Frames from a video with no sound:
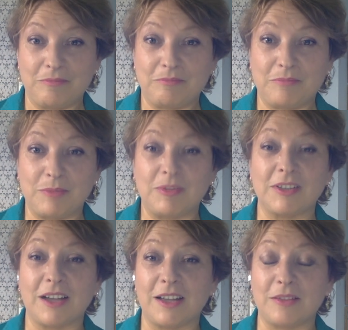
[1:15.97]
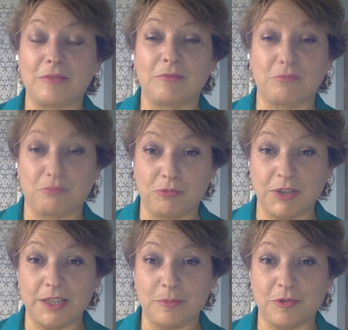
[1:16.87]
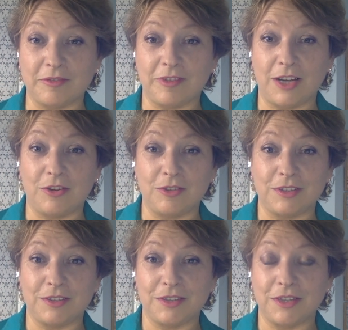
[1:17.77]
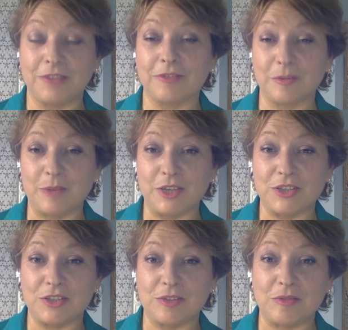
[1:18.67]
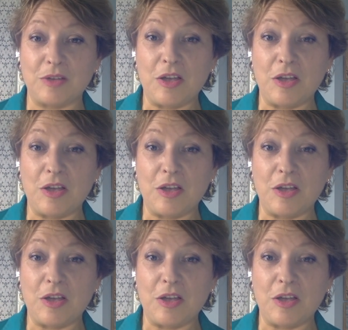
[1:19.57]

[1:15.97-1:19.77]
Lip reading: People got really profound information.